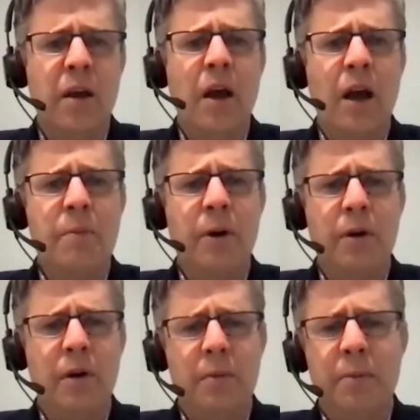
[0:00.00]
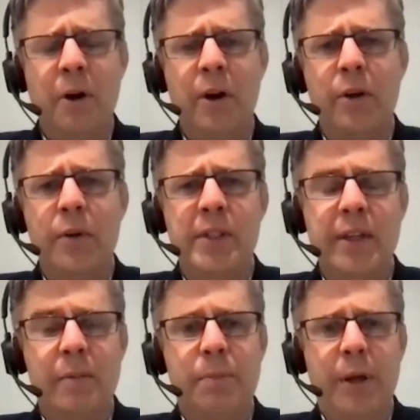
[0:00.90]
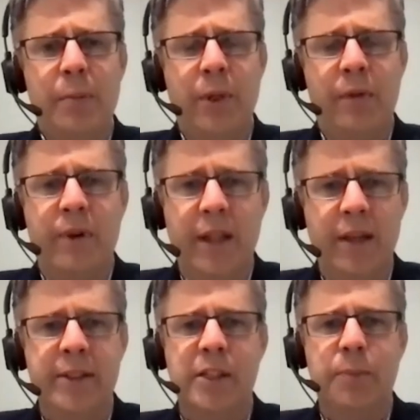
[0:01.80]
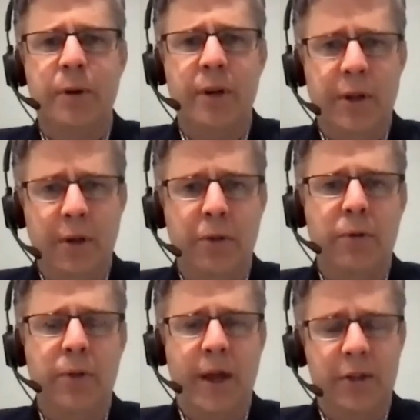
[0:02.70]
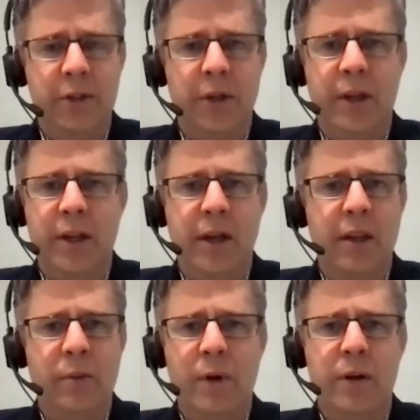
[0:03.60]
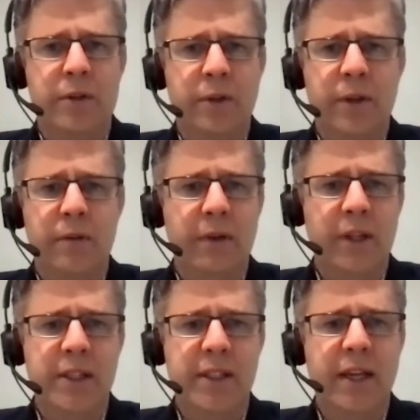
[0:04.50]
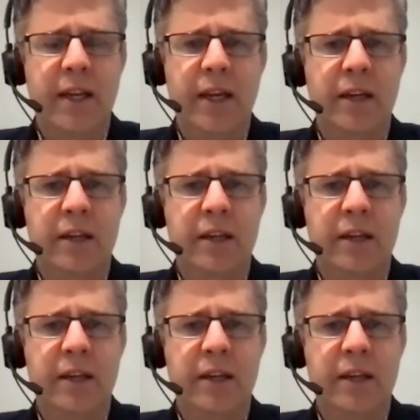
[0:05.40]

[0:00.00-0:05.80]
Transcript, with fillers: Hey, Mike, Mike, who are some people that really inspired you through that journey? Are there one or two that really stand oh, out?